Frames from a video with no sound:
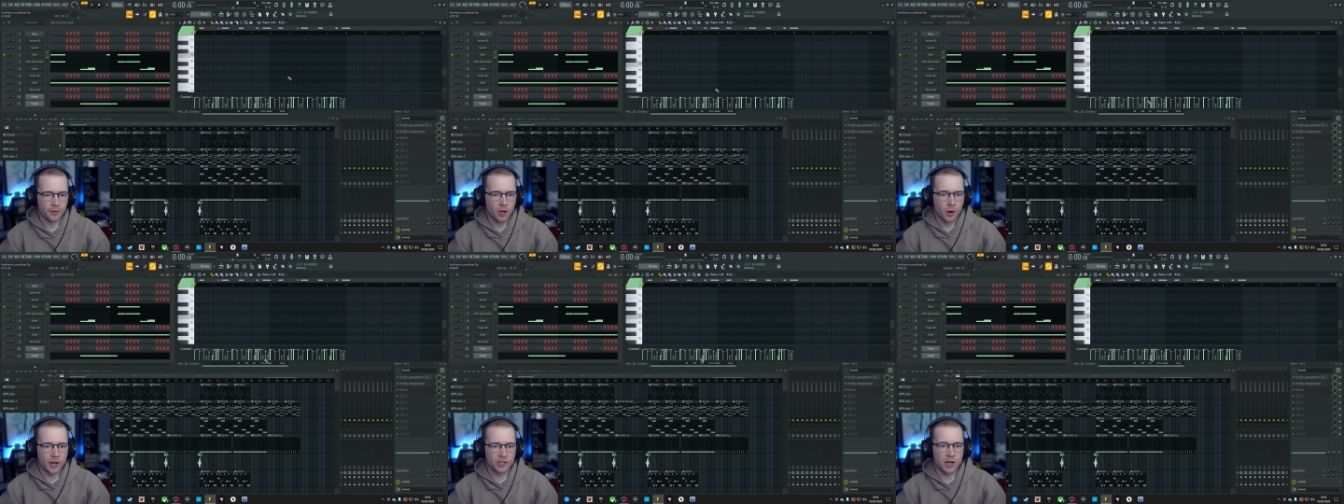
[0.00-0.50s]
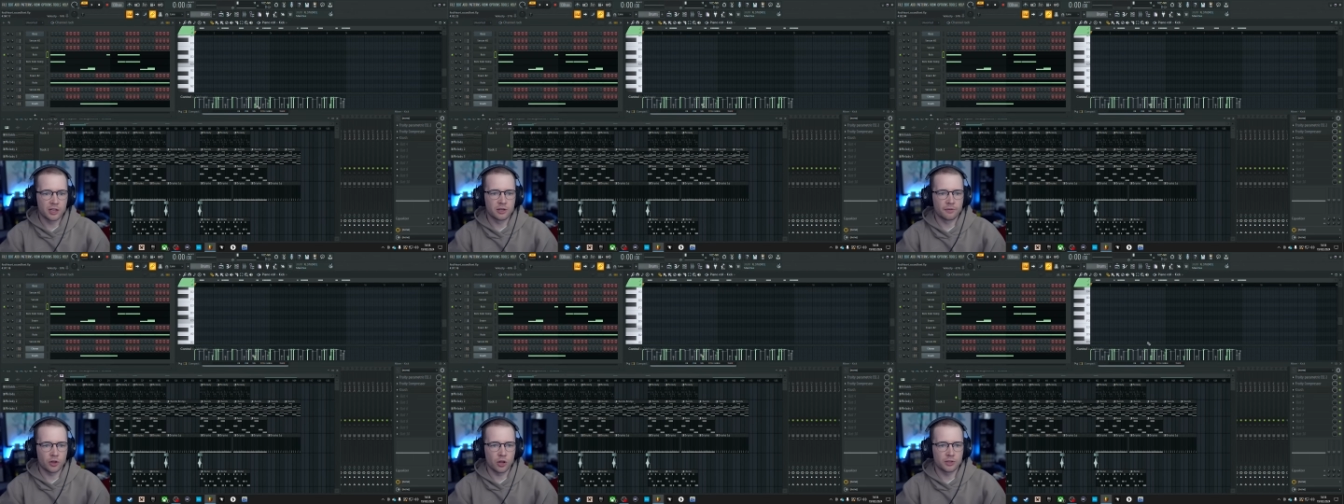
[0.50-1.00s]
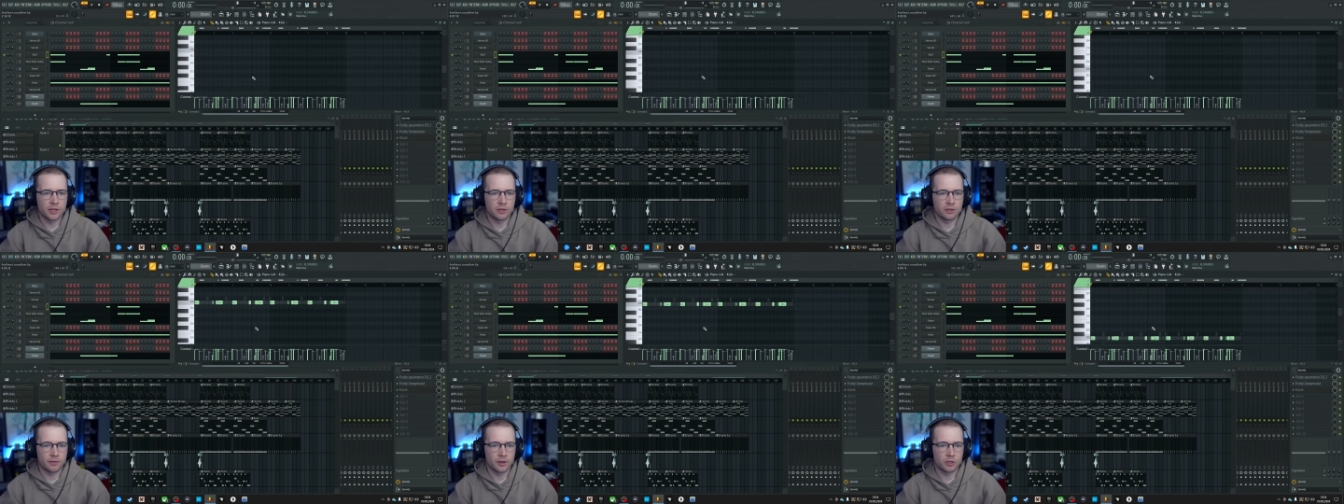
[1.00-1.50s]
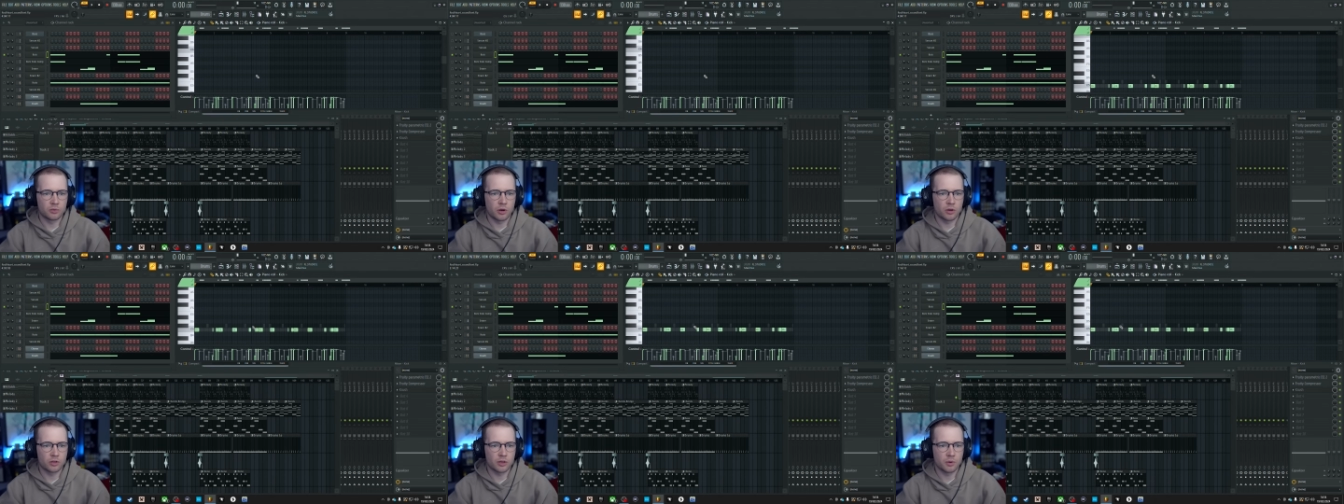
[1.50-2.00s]
When I changed the velocities of it as well,
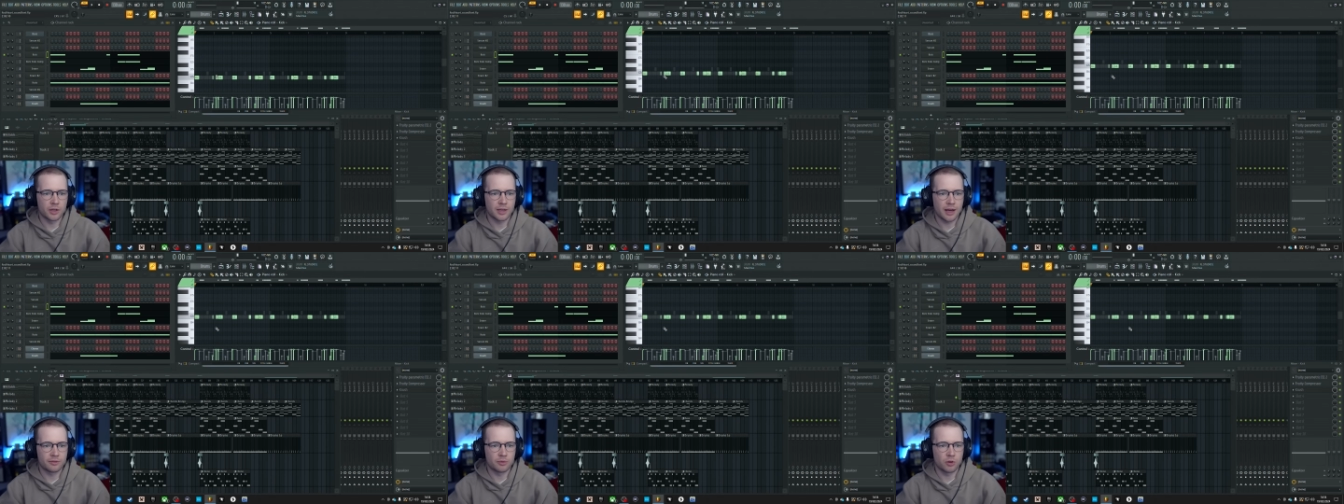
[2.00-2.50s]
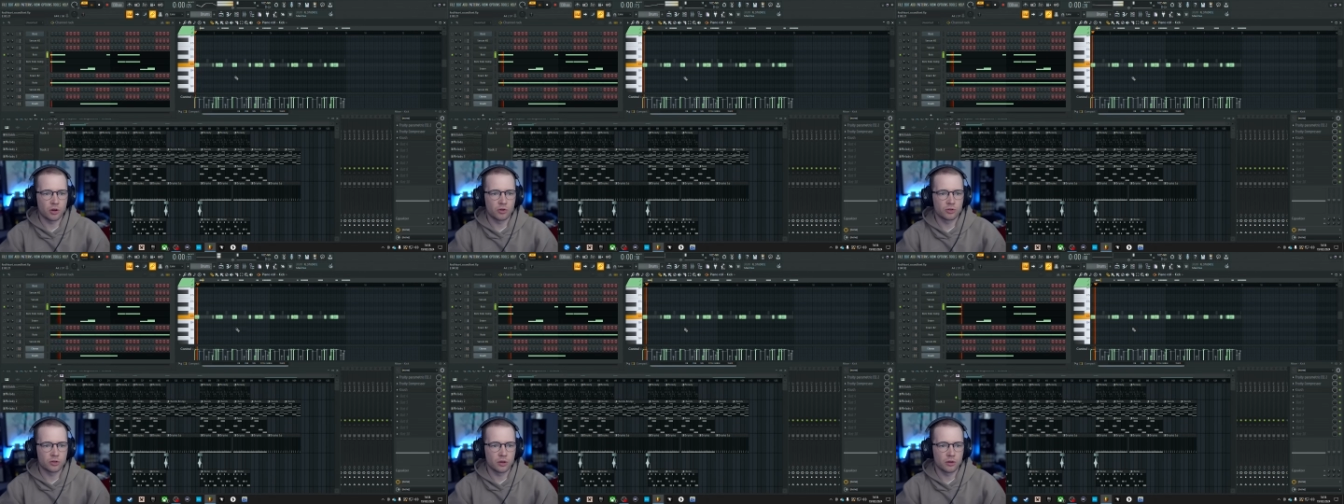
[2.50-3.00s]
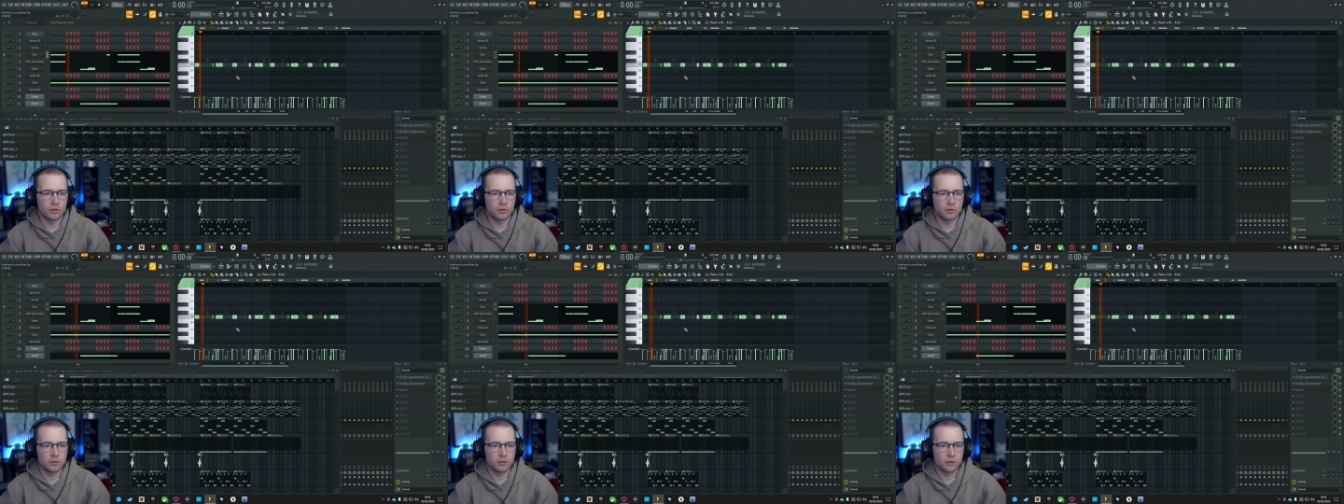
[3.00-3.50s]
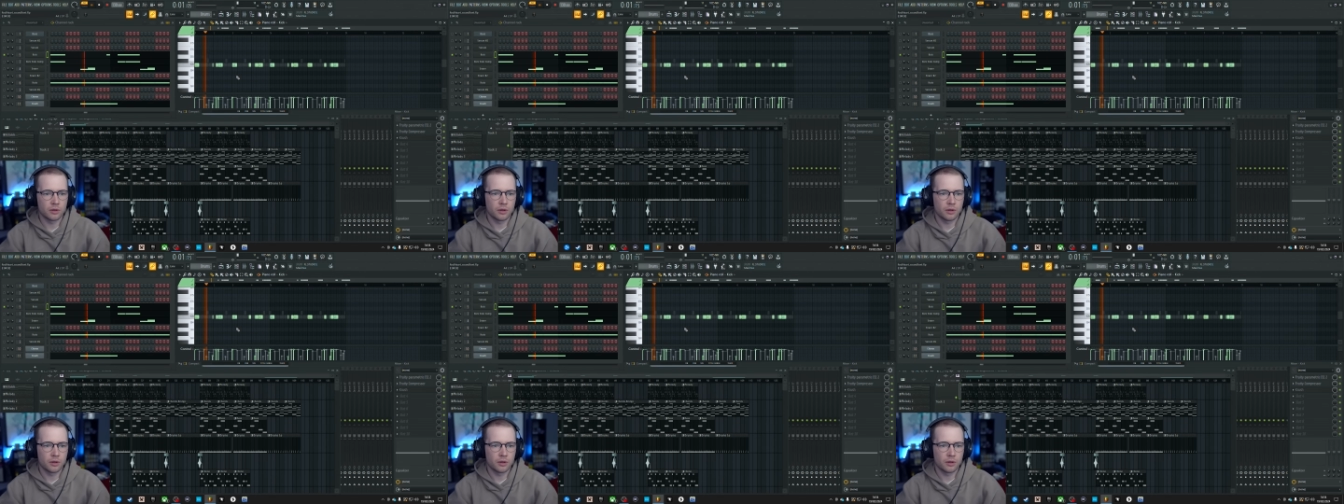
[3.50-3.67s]
because I wanted to have some ghost notes.